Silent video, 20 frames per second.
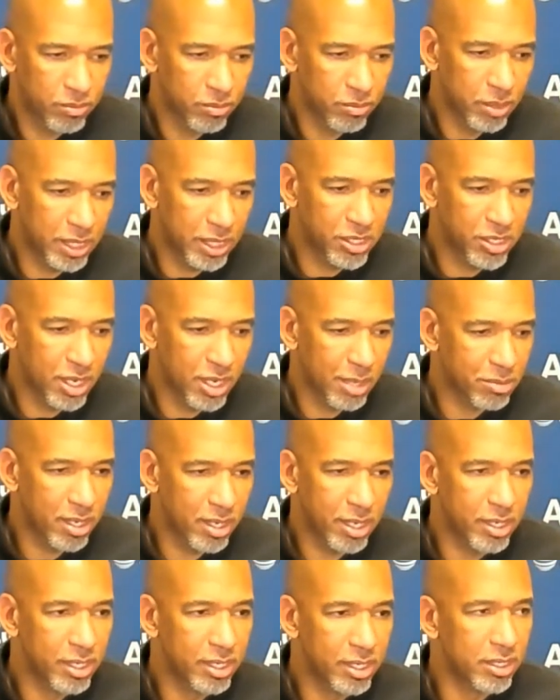My job's
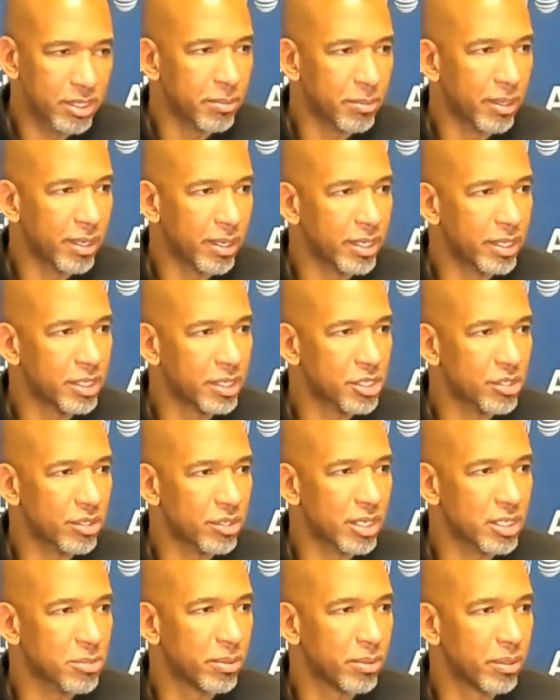not easy by any
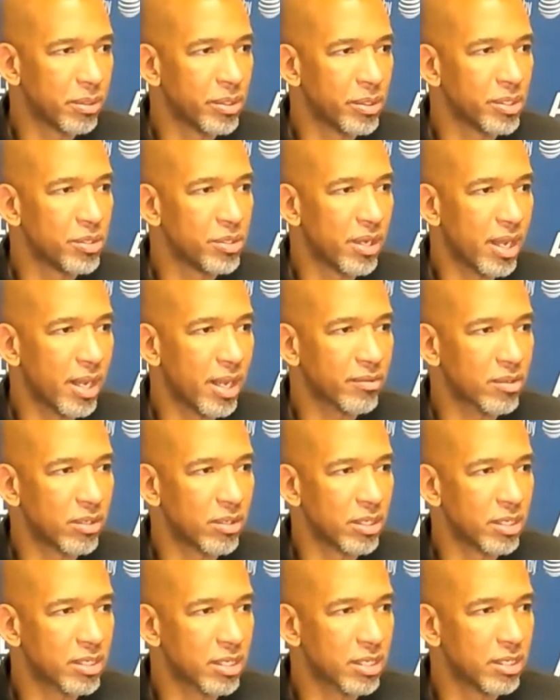stretch, but when you have
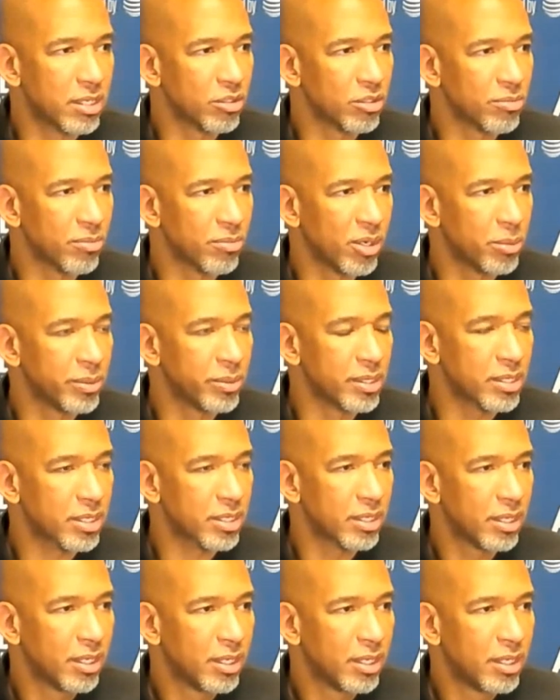Chris in those
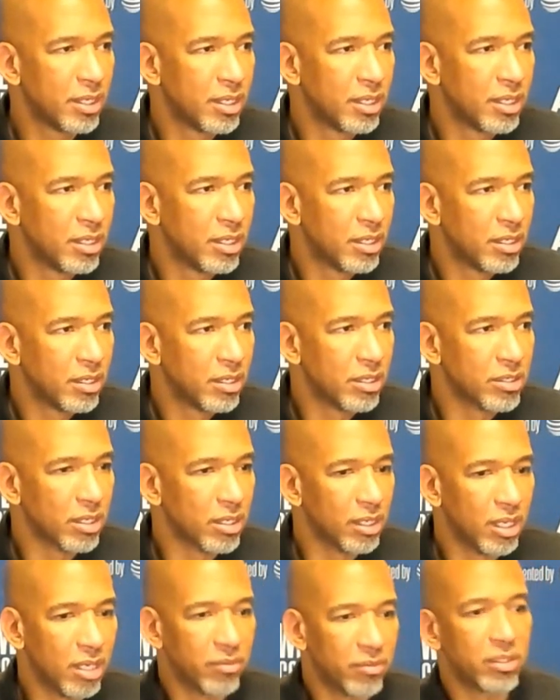moments, there's
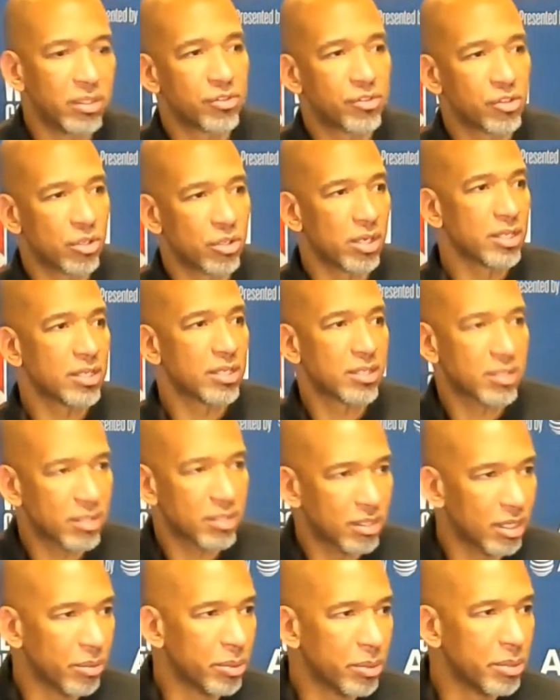a level of
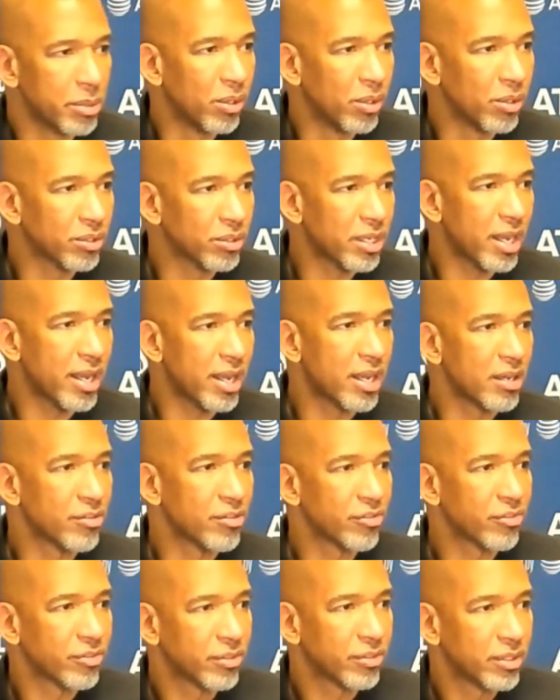trust that we both
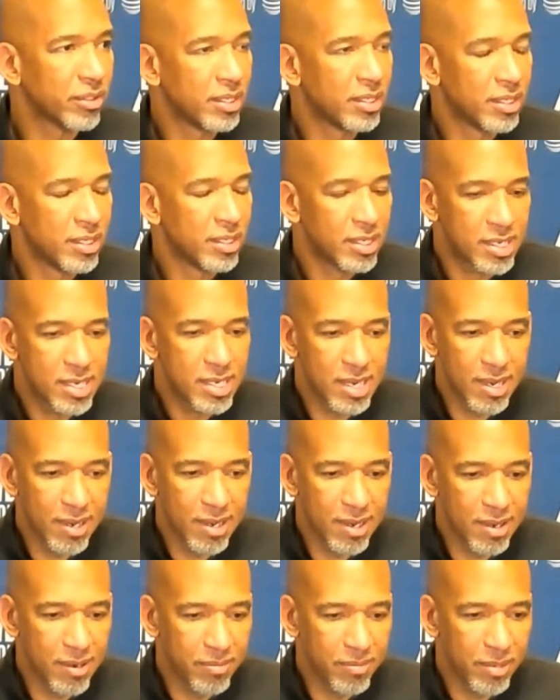have.
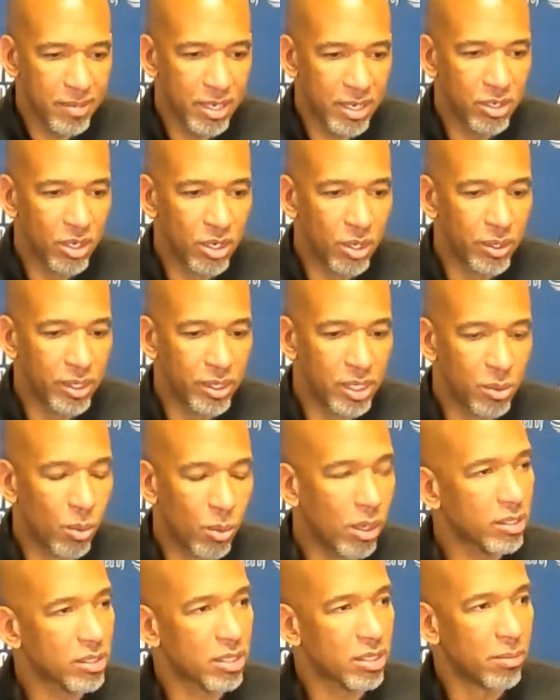I know he
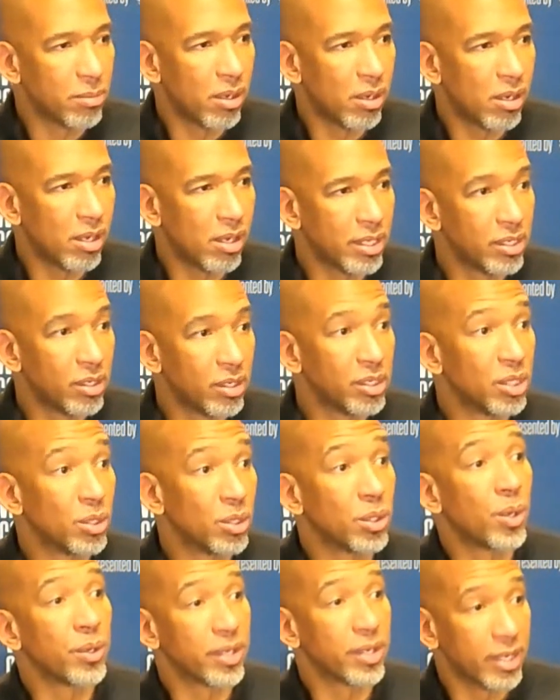wants the ball. I know
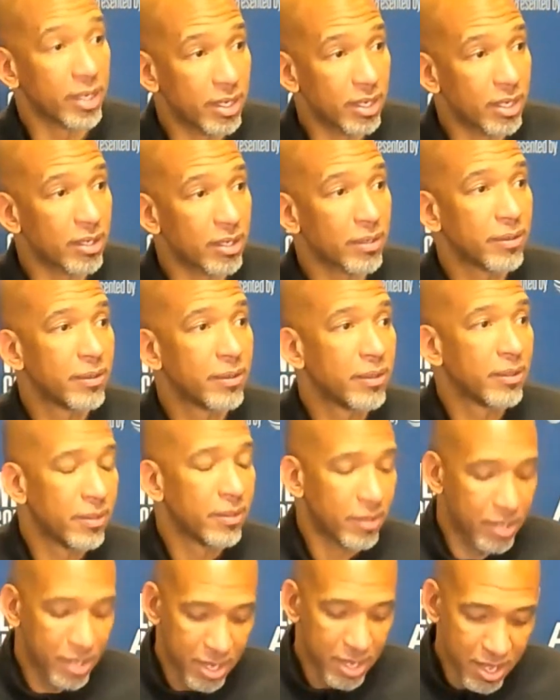he'll go get it.
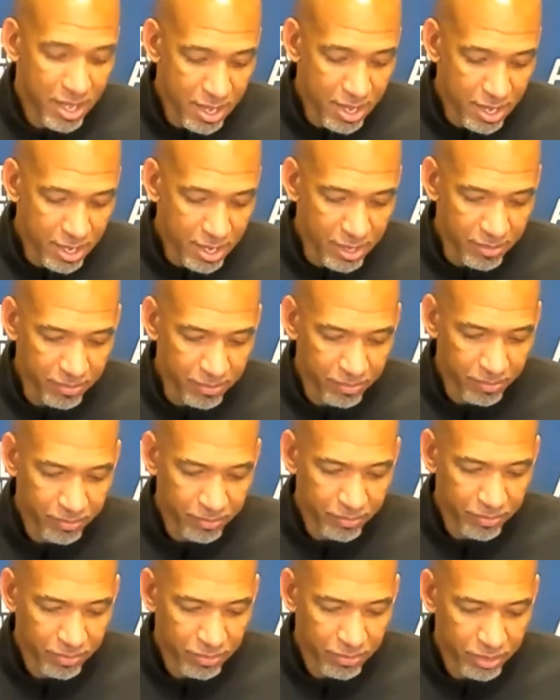And,
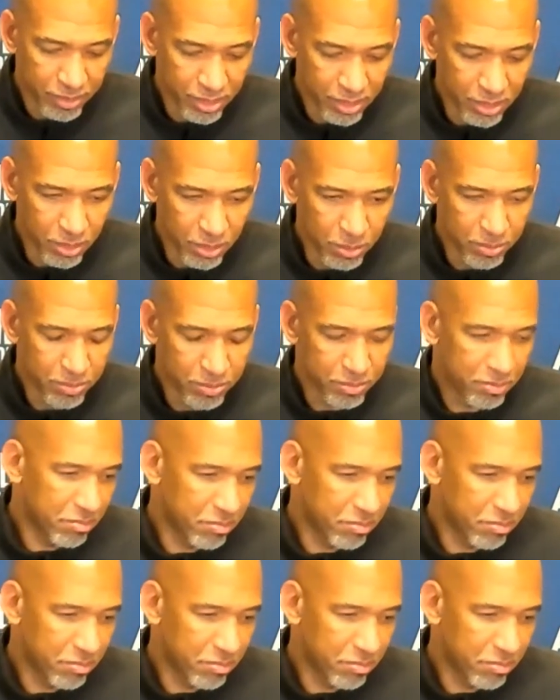you know,